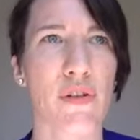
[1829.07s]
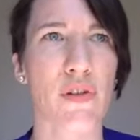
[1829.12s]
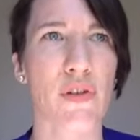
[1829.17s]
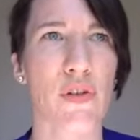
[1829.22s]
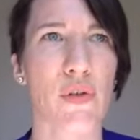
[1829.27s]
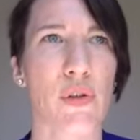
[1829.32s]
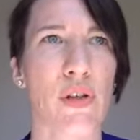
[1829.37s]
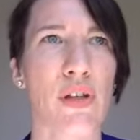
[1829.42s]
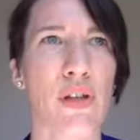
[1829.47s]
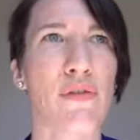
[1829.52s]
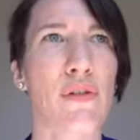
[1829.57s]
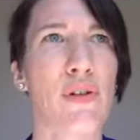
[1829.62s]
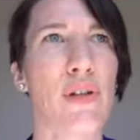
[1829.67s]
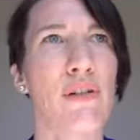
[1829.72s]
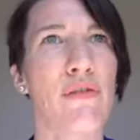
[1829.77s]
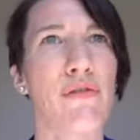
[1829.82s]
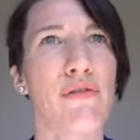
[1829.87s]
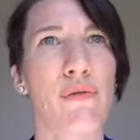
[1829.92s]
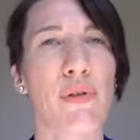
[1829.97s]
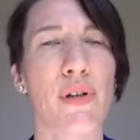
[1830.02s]
So even
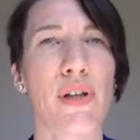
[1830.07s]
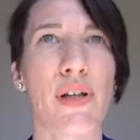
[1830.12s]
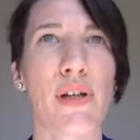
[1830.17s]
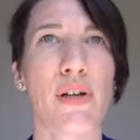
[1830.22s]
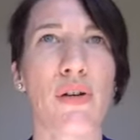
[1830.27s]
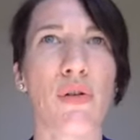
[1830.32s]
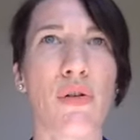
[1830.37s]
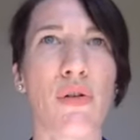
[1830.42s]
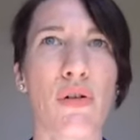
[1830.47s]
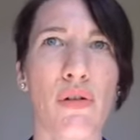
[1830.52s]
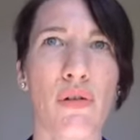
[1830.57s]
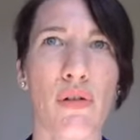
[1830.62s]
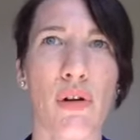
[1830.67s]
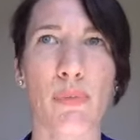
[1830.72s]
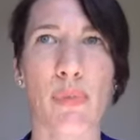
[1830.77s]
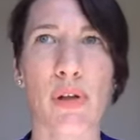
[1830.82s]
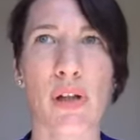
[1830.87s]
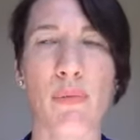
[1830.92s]
if we go a bit